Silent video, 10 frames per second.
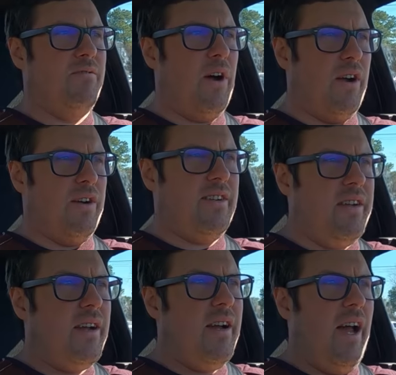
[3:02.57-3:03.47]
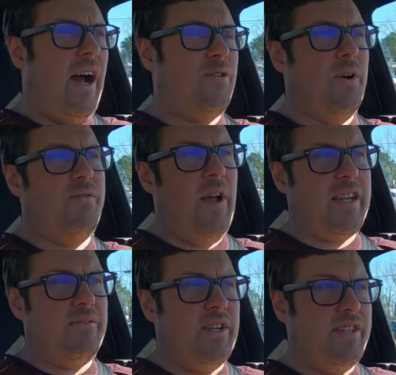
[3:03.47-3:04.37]
to learn how to
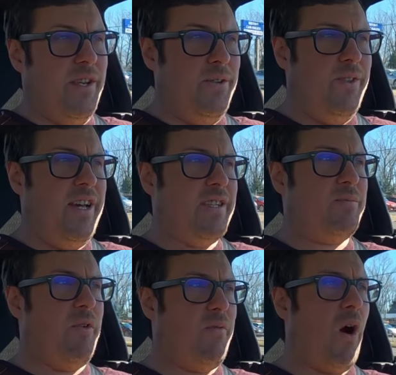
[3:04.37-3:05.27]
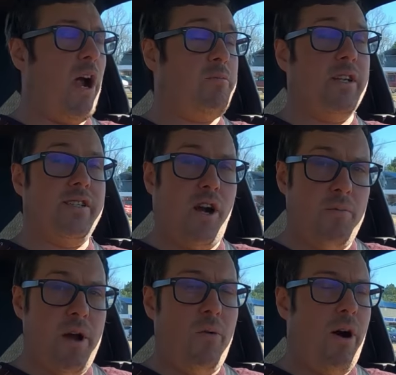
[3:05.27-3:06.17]
effectively tune this before I put a
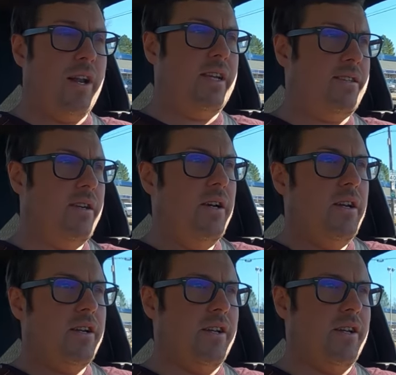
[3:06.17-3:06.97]
turbo on it,